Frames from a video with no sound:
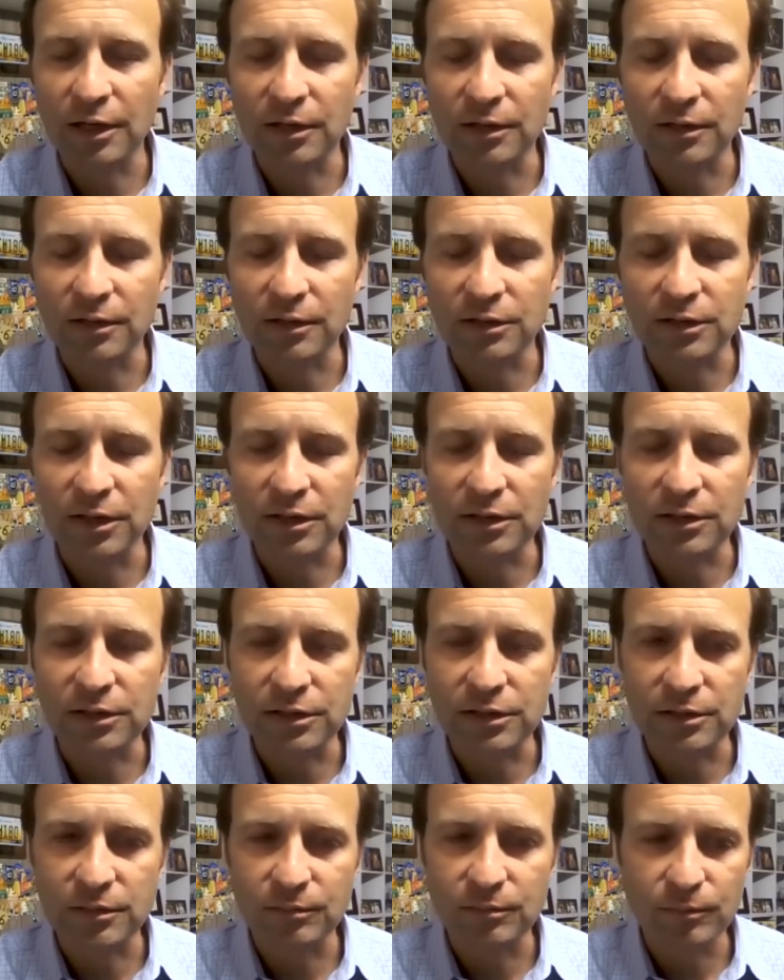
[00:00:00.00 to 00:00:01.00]

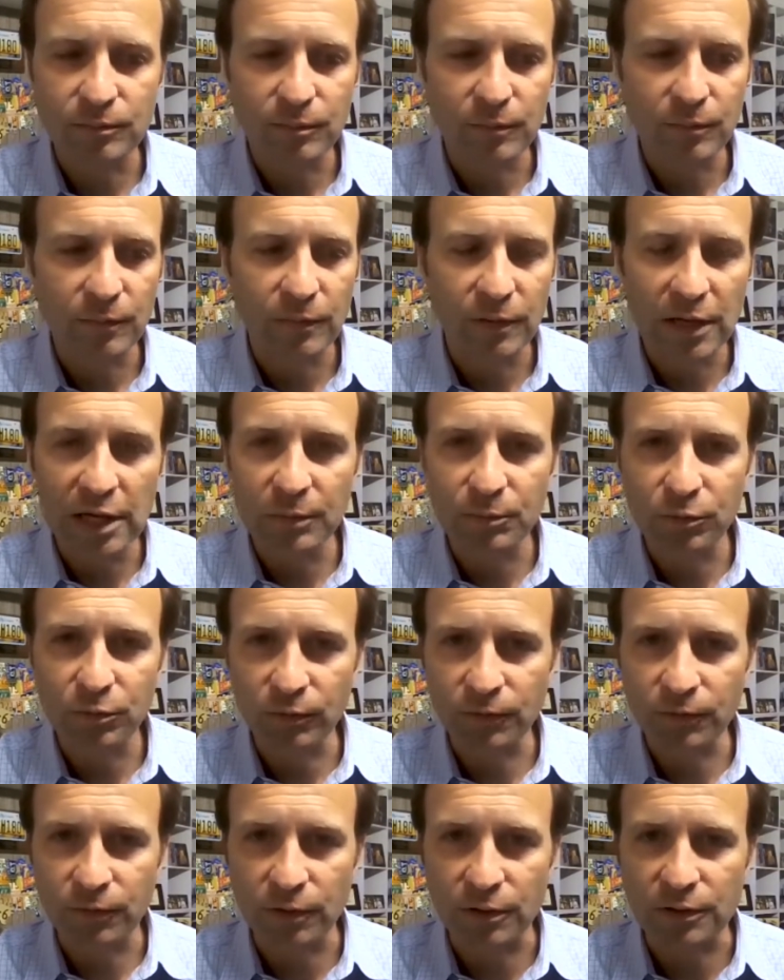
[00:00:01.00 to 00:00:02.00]
since April
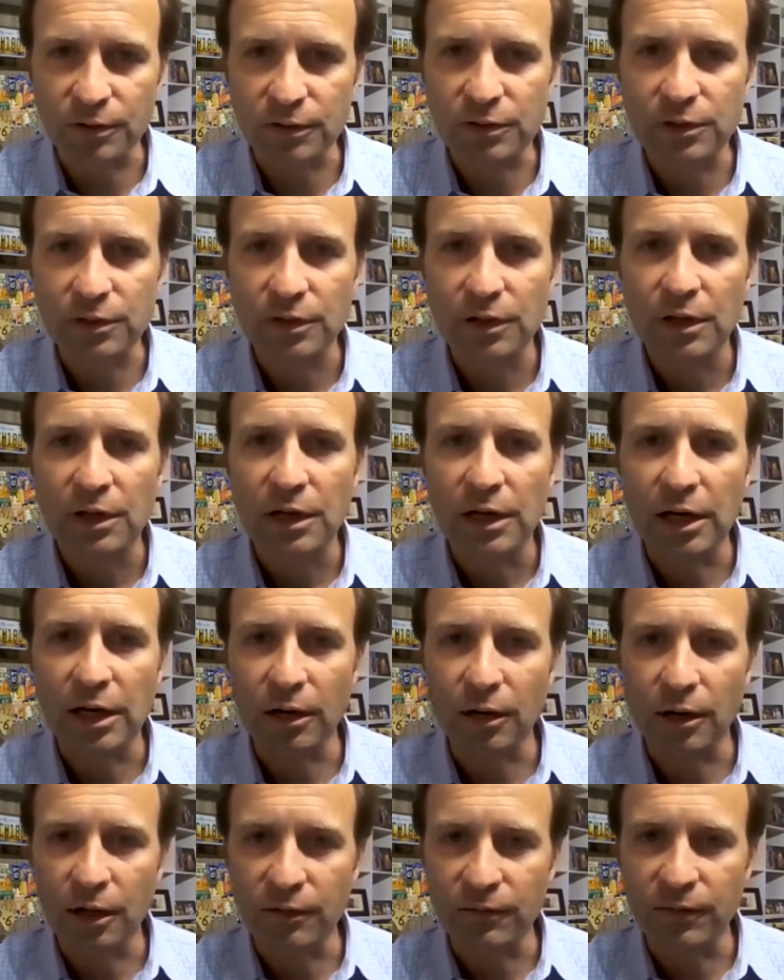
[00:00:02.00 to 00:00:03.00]
1st
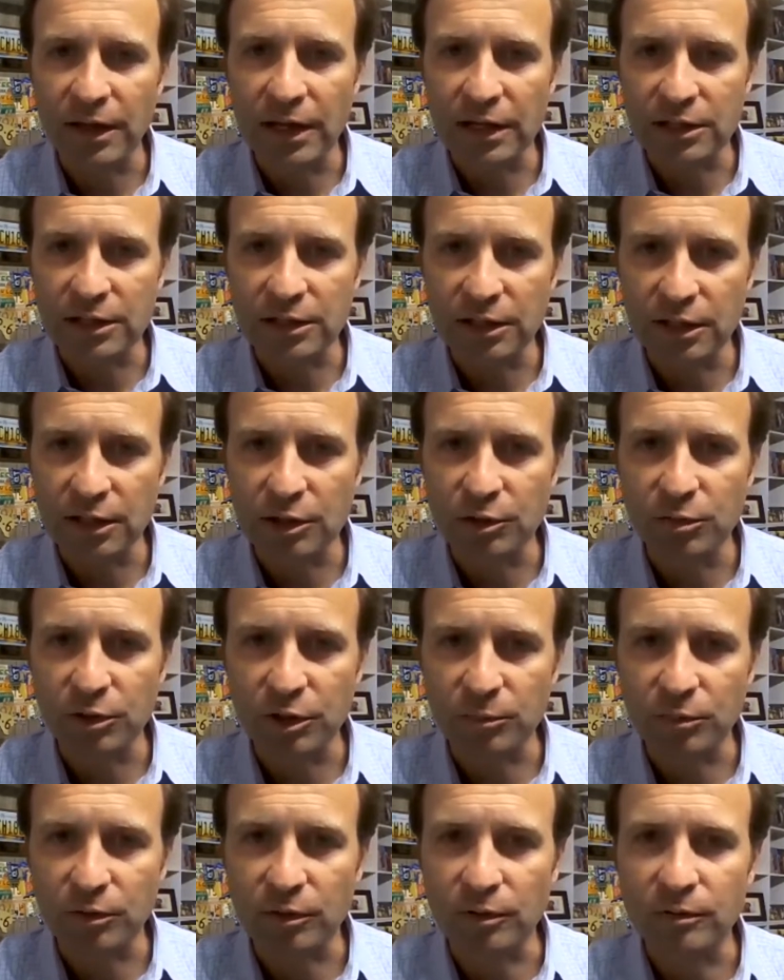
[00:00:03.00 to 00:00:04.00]
are unvaccinated
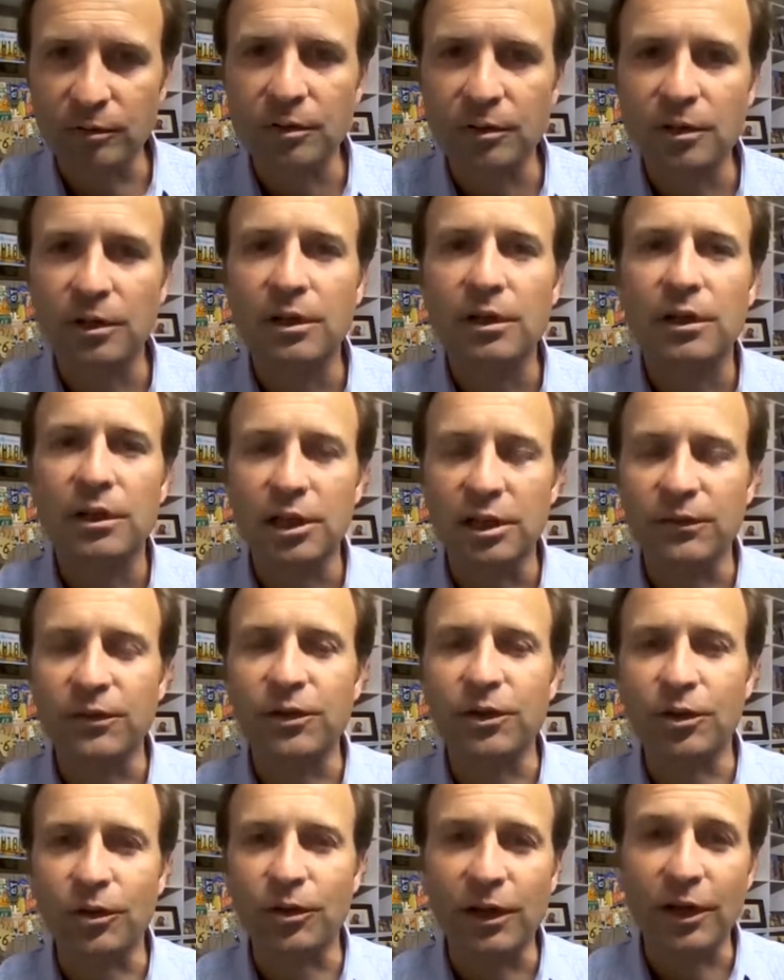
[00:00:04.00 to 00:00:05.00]
people, even
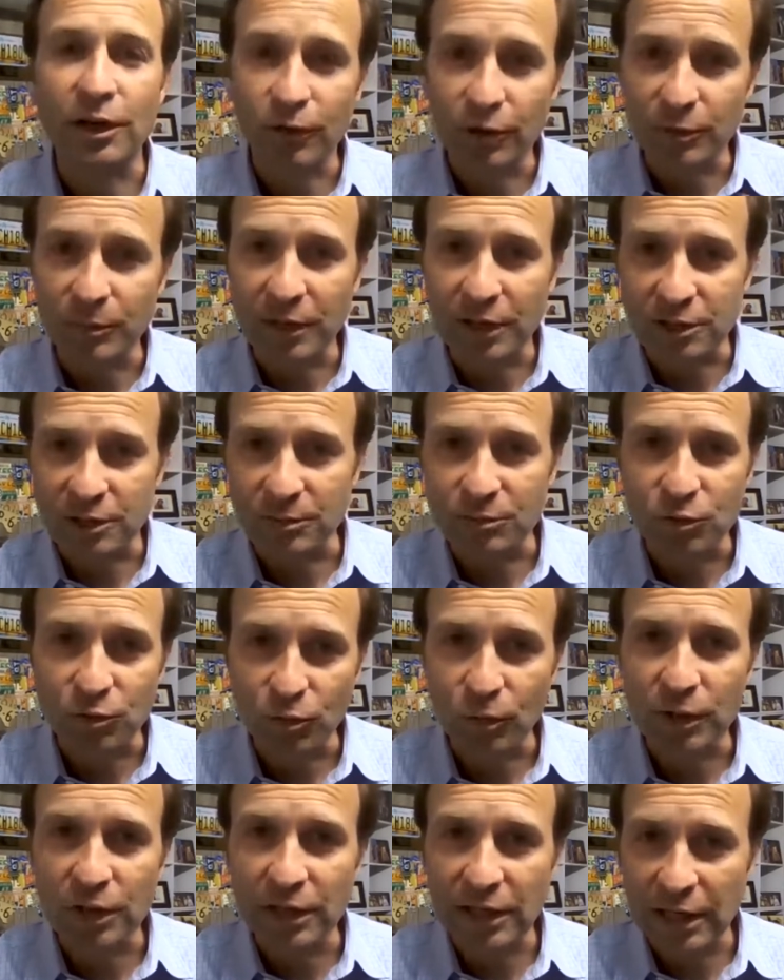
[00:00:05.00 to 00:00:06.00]
though that only makes up
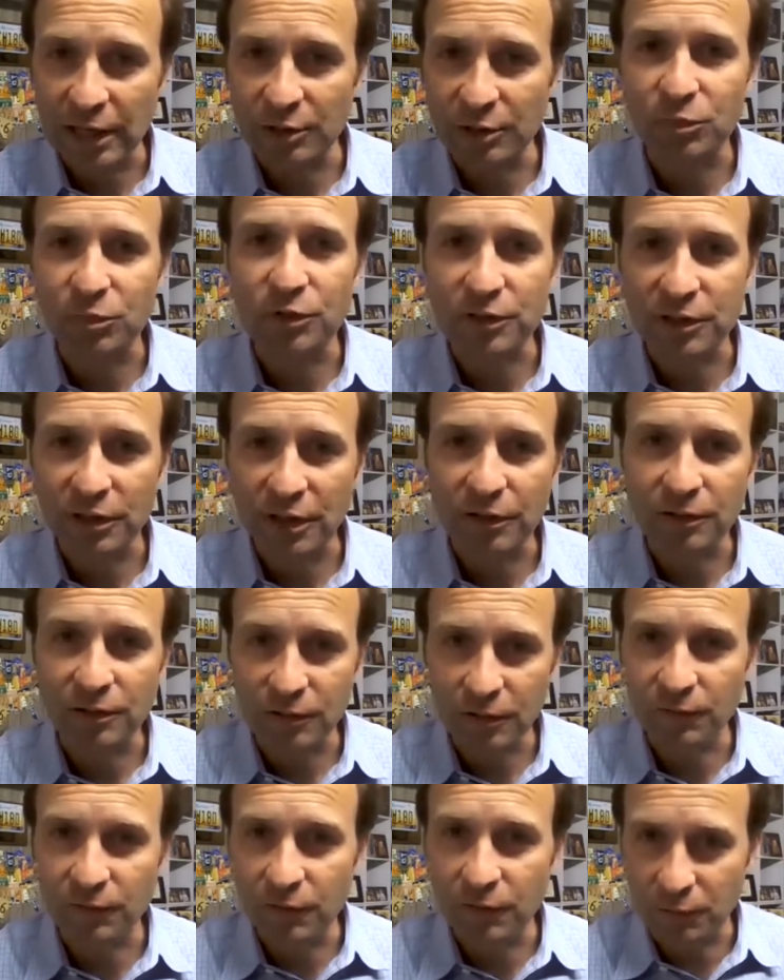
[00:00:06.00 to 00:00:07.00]
29%
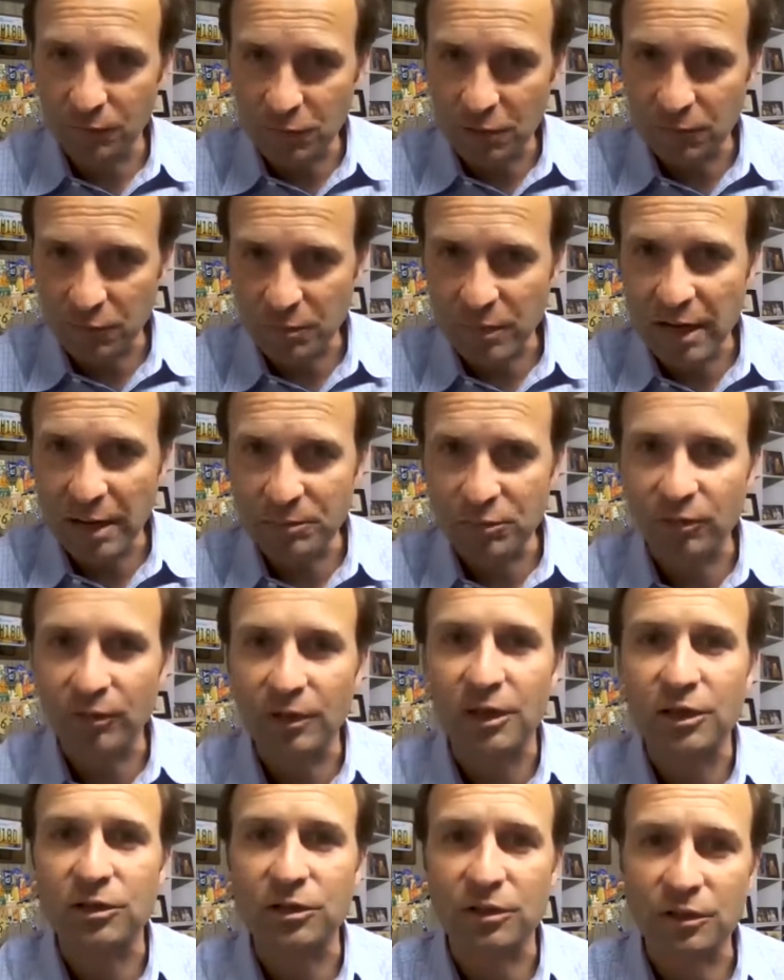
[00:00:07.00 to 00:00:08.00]
of the
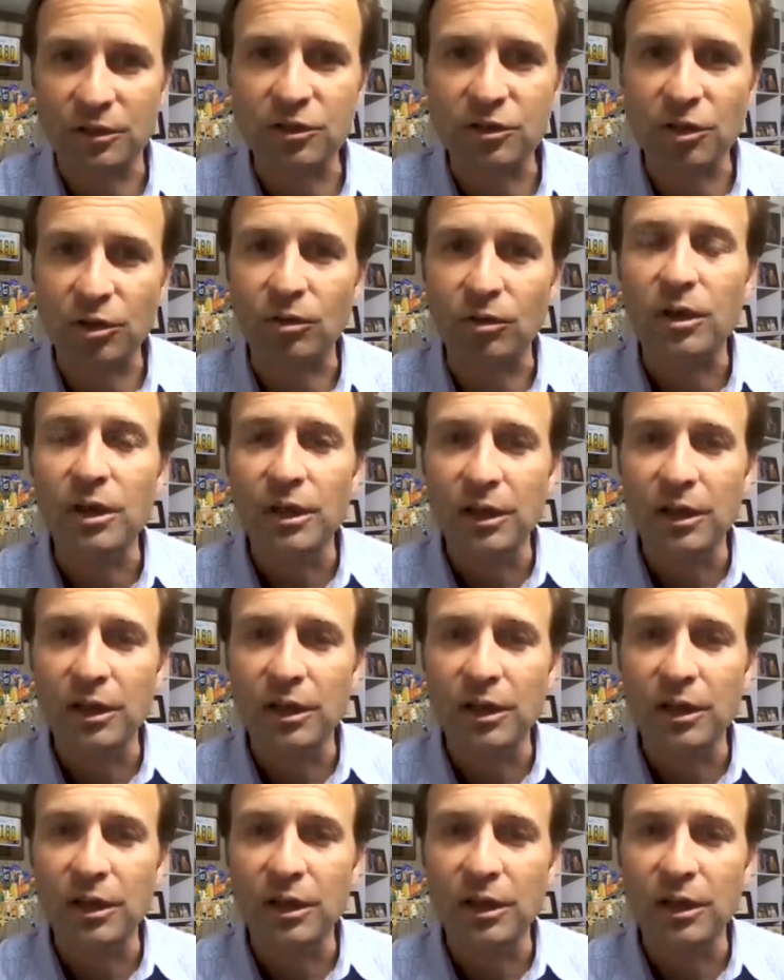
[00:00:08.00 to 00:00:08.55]
population. So,